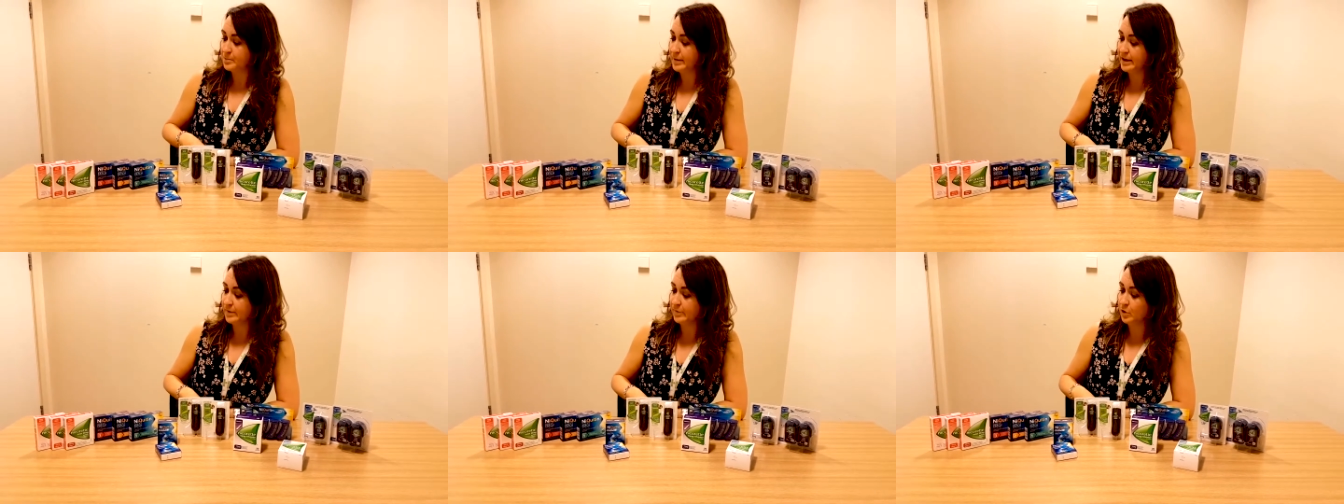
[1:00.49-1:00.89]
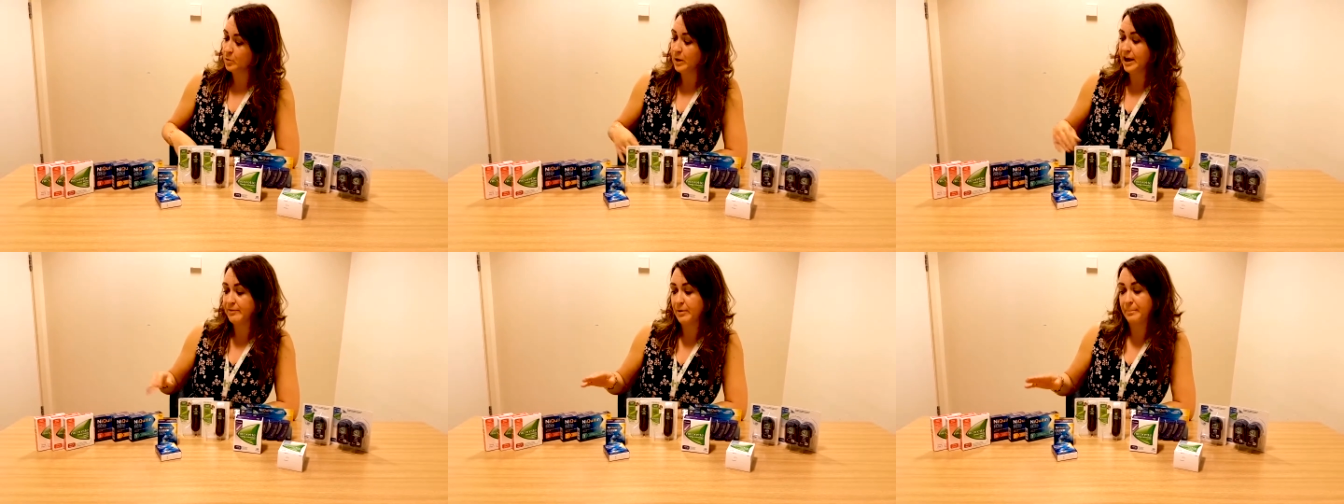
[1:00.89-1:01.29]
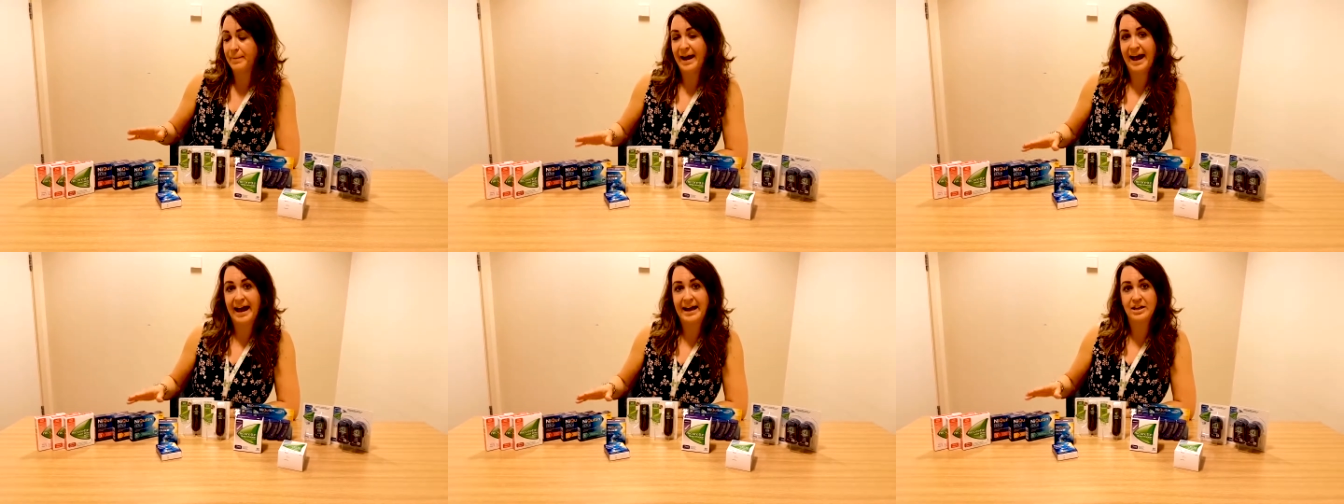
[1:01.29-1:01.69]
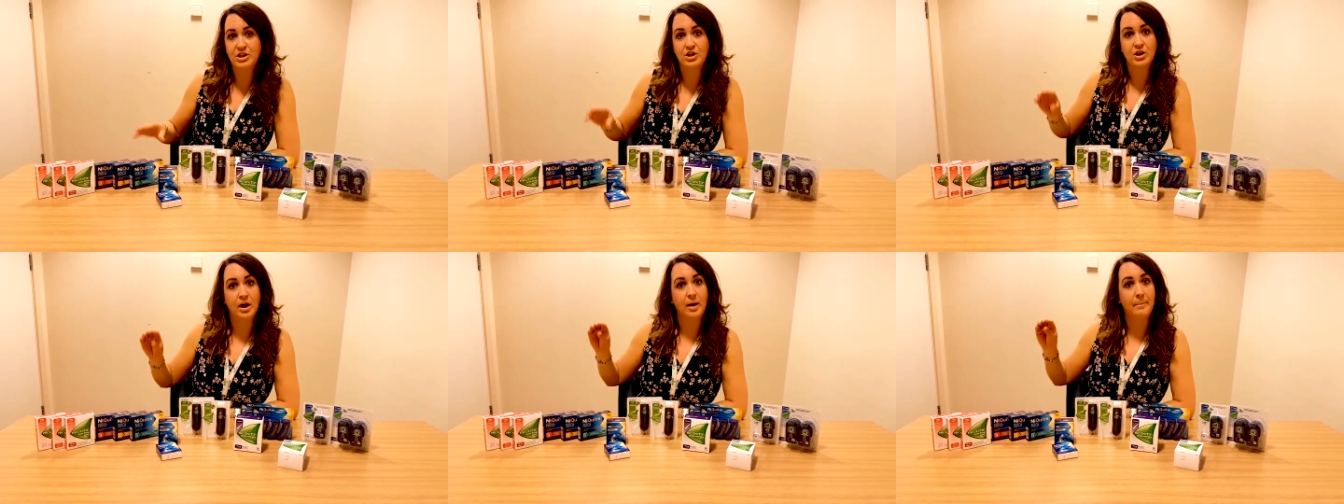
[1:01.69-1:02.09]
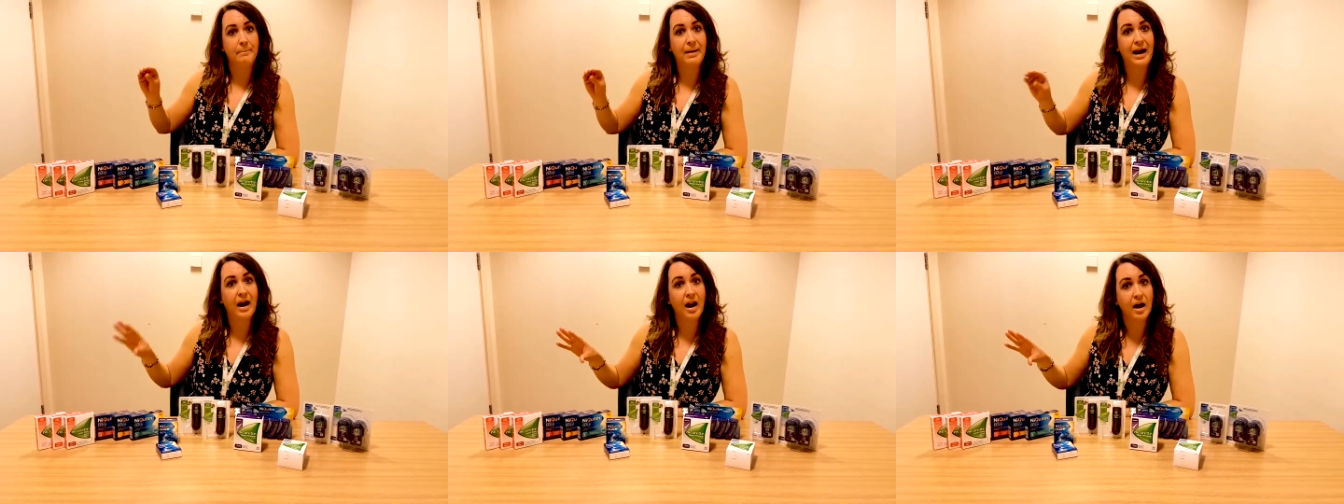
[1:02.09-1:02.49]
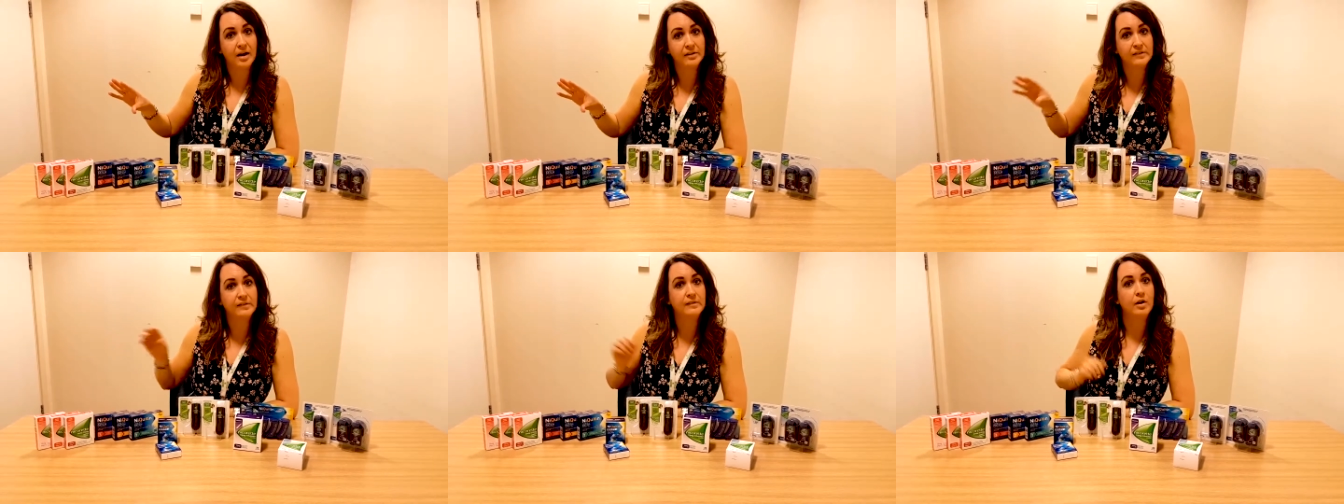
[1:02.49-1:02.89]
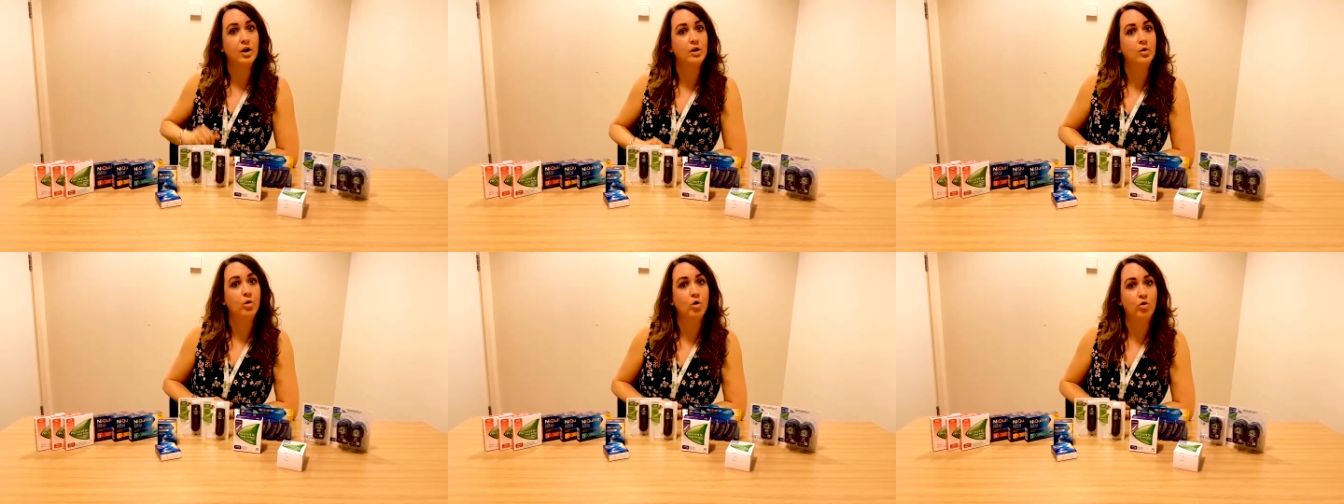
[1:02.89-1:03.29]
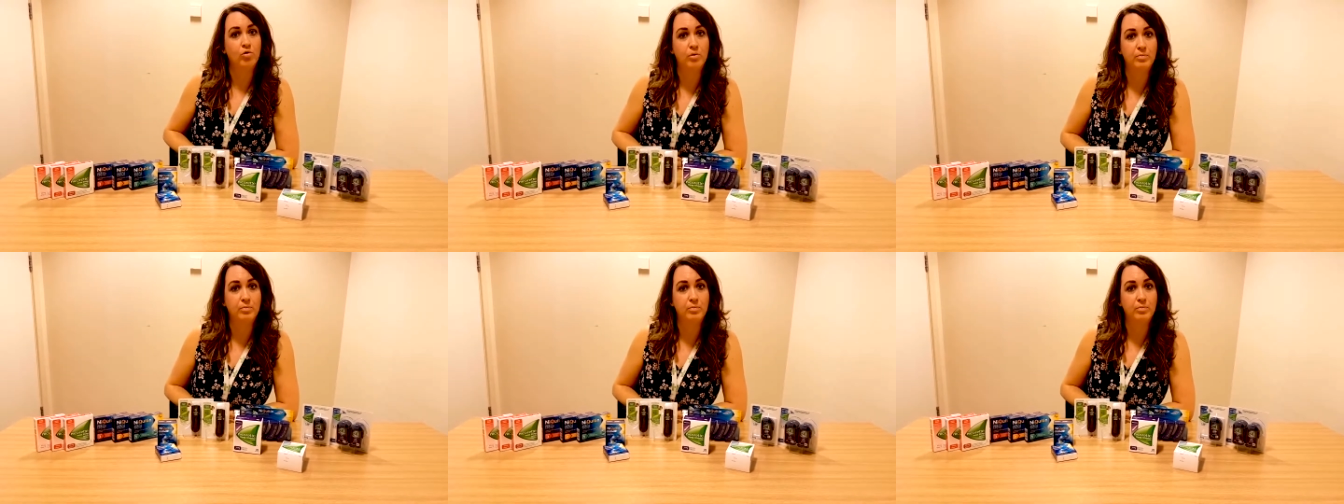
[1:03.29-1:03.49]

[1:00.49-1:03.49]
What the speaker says: means you wear a patch plus an oral